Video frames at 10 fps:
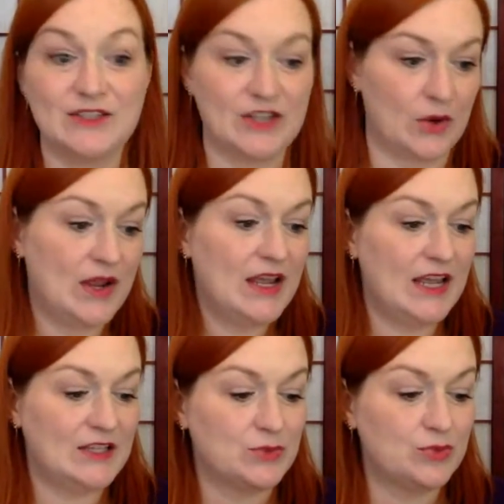So
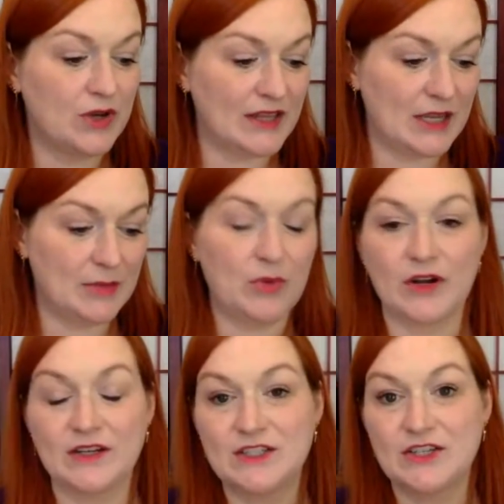it's really
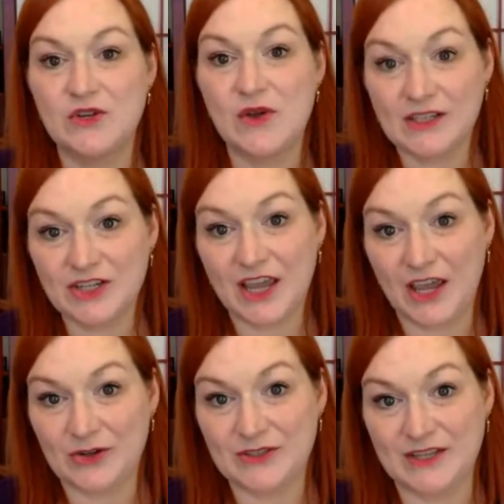important to educate
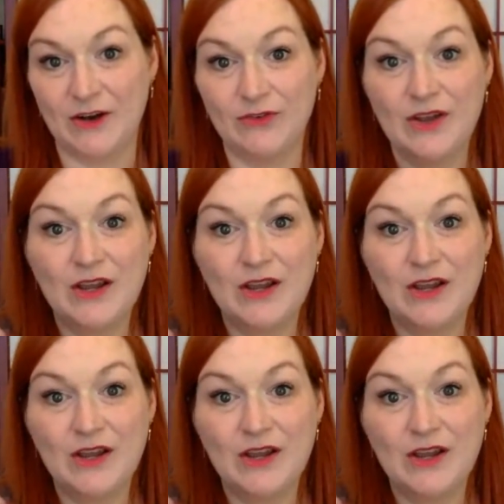yourself